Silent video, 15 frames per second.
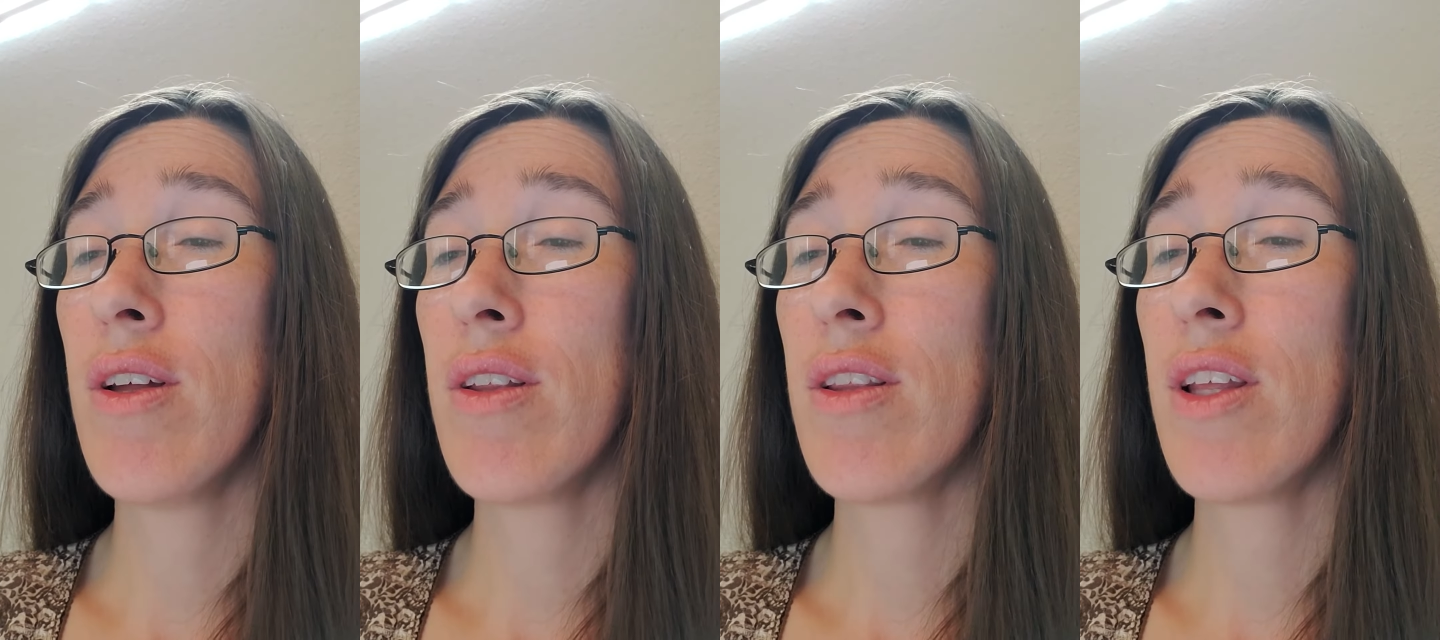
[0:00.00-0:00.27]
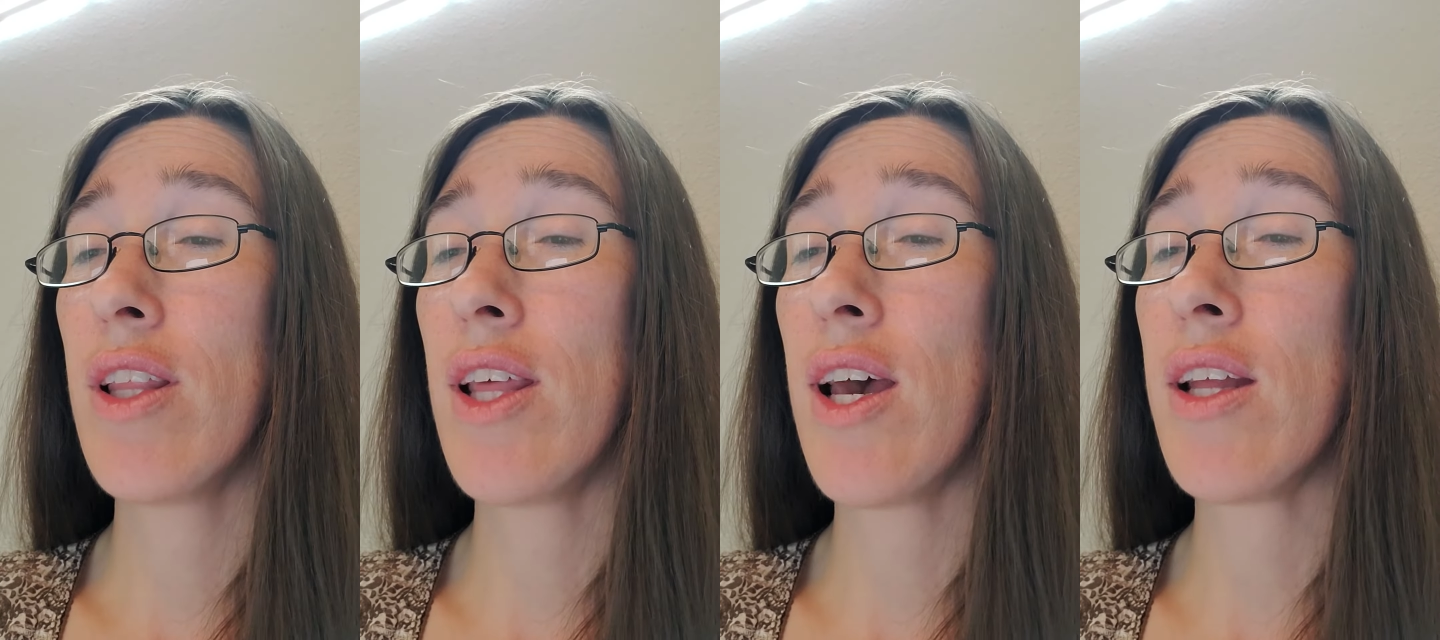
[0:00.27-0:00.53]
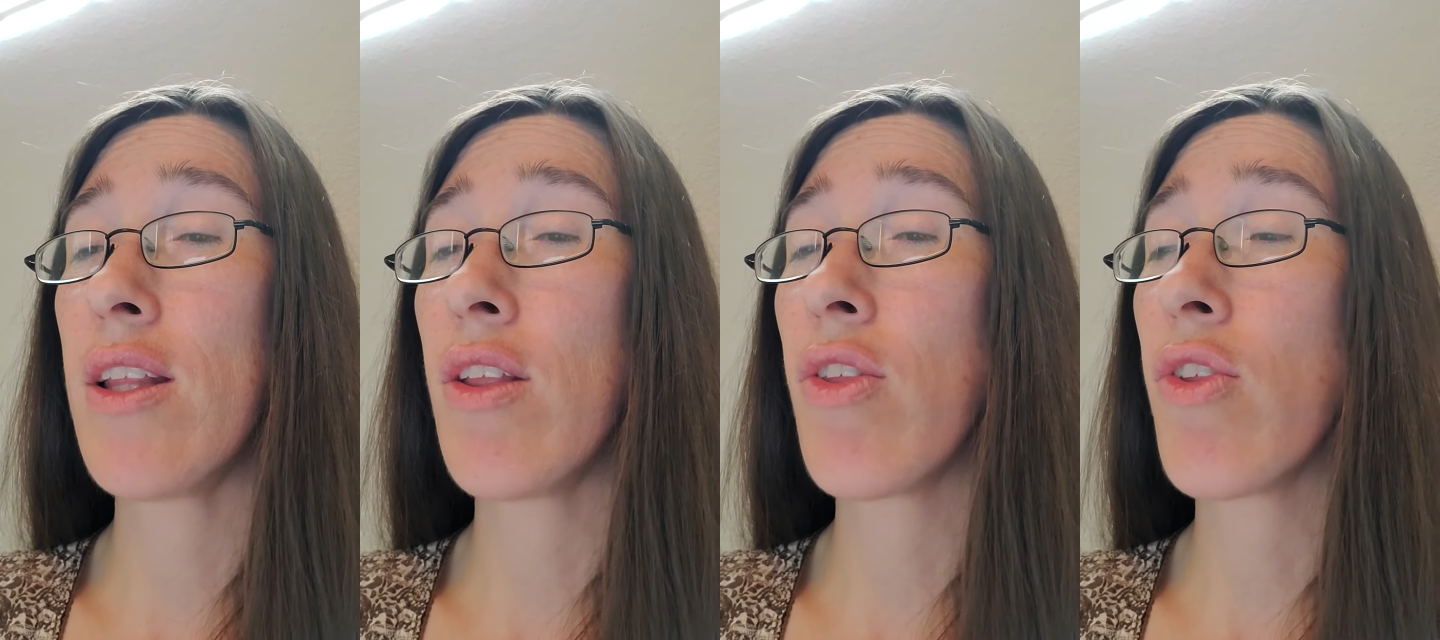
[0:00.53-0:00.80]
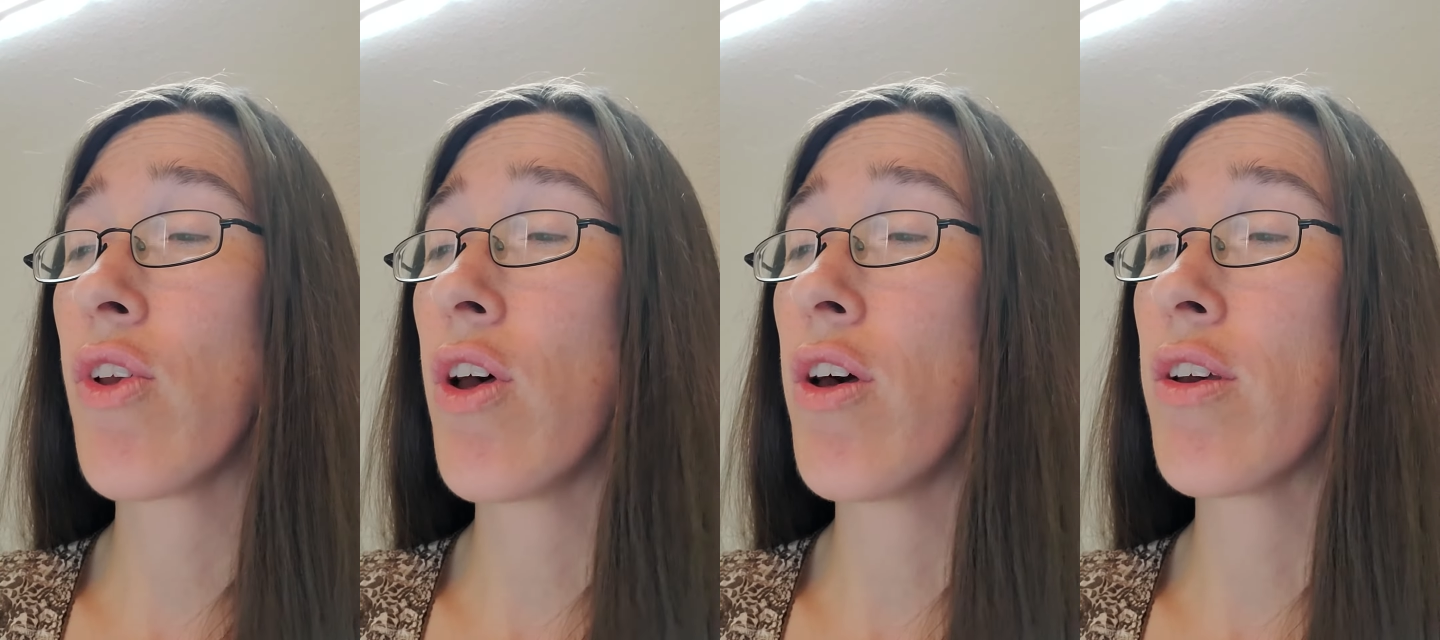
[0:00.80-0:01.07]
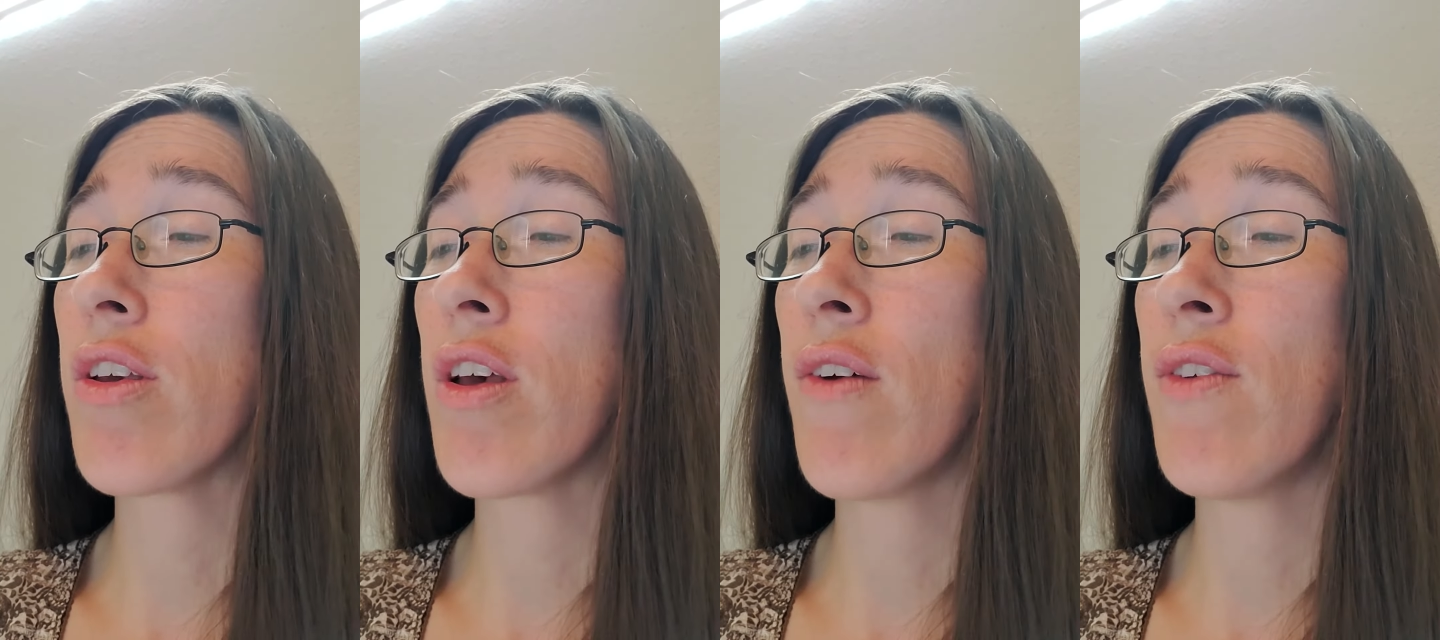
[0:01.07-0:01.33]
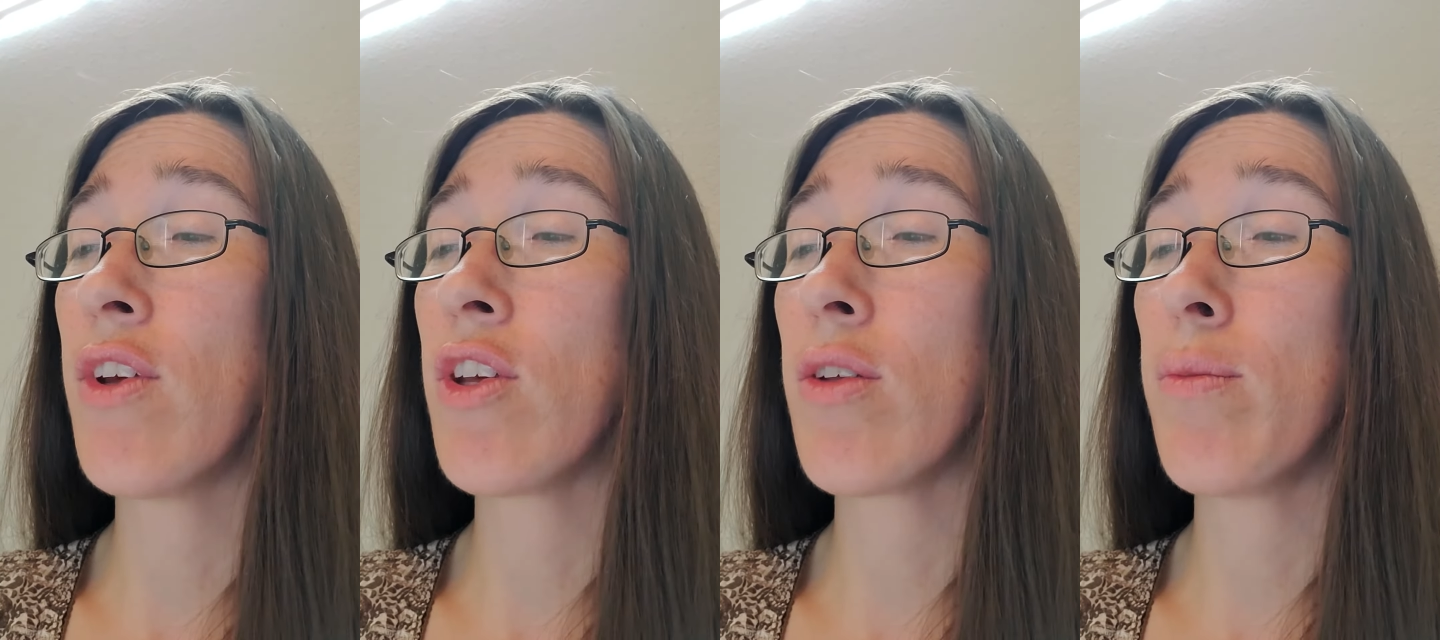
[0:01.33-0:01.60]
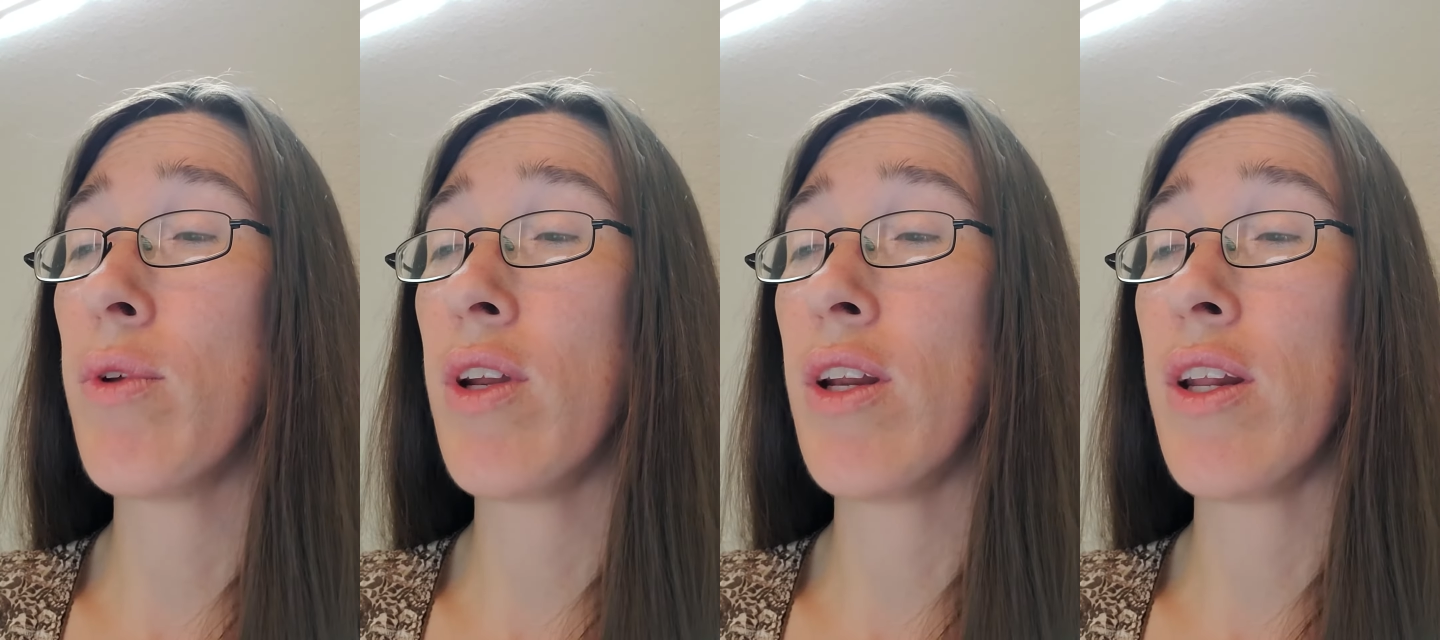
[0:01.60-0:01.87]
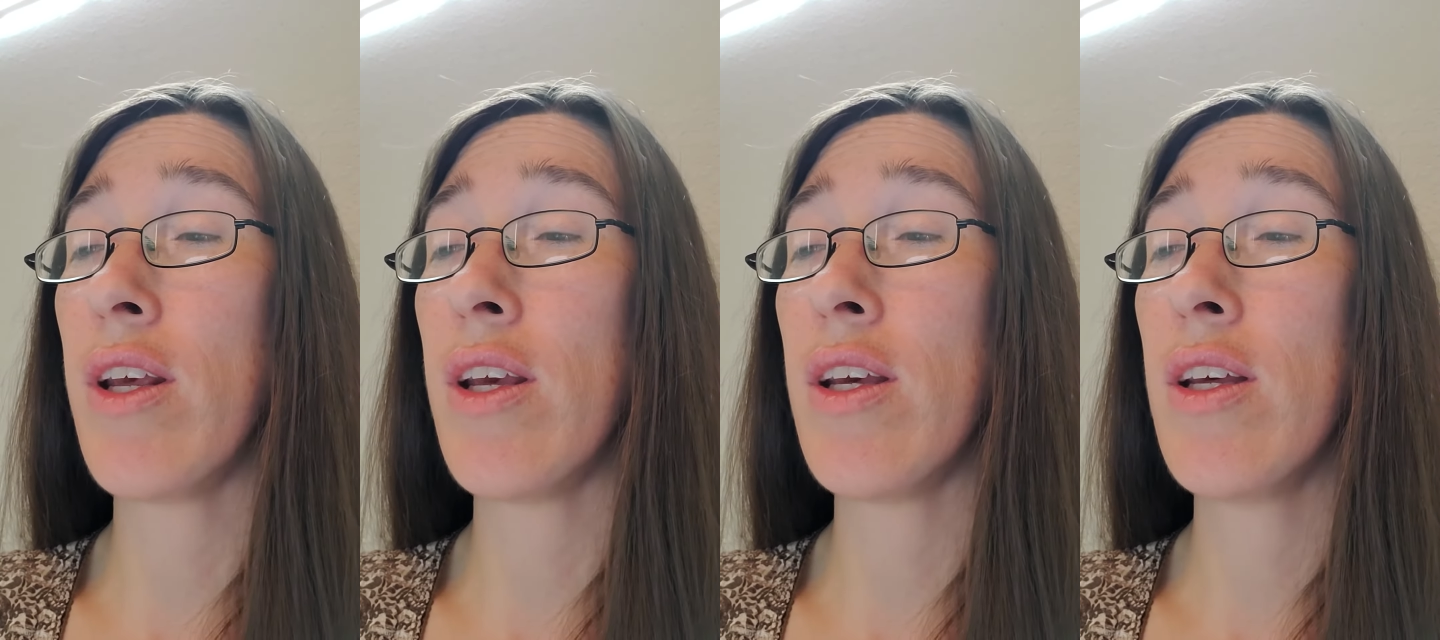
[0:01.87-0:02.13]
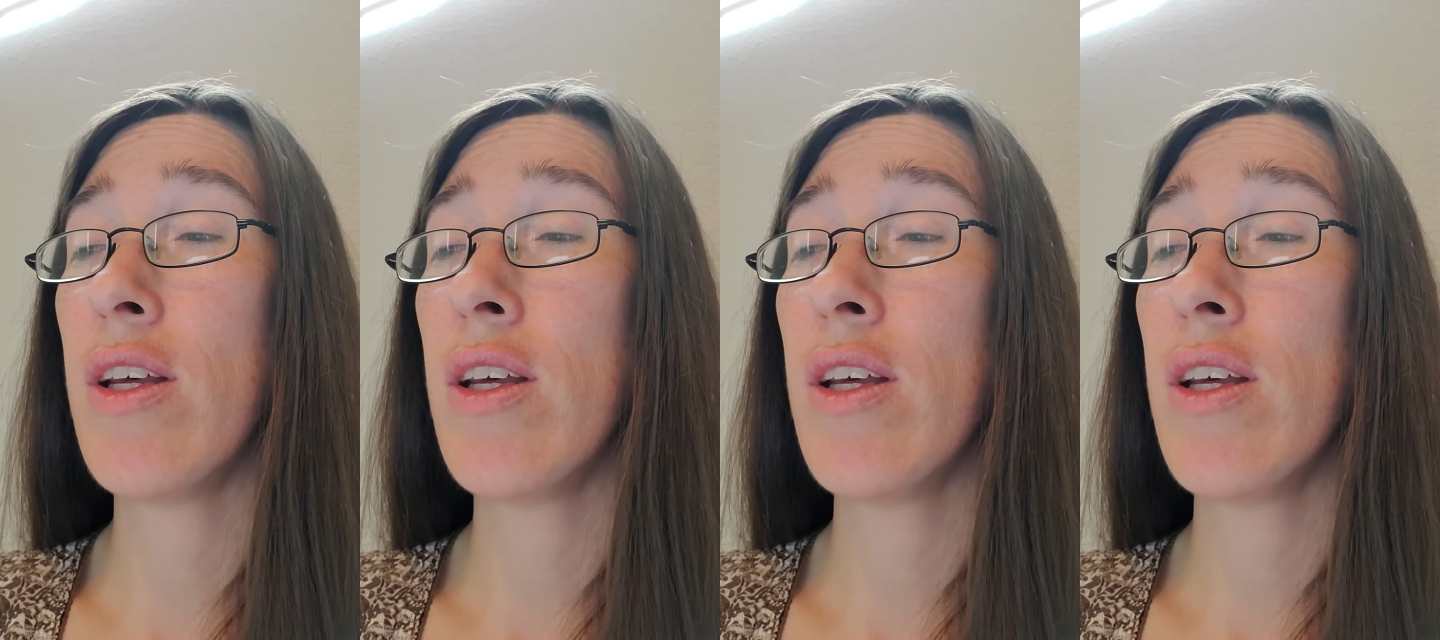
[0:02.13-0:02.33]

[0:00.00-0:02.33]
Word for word: the Light and Salt Covenant Community